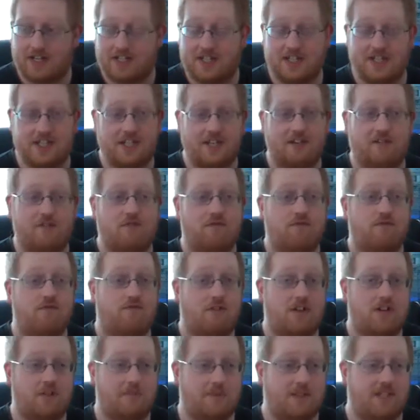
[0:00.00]
It is
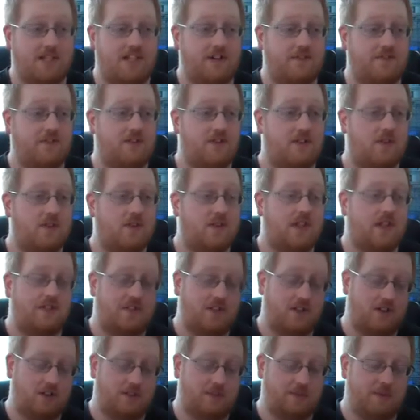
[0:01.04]
incredibly difficult, and of
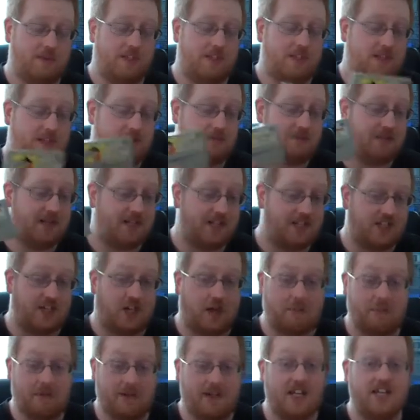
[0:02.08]
course with this being in
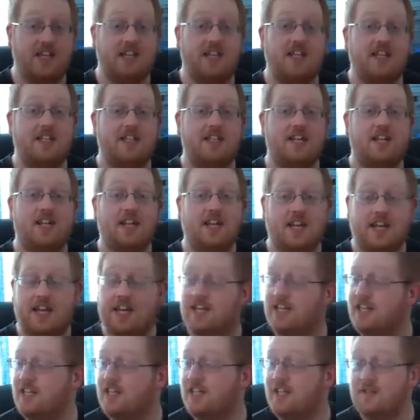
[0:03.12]
Japanese
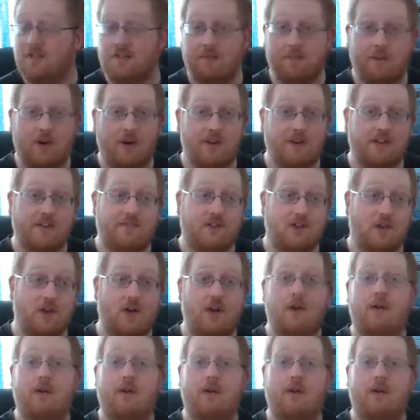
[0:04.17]
it is even more difficult.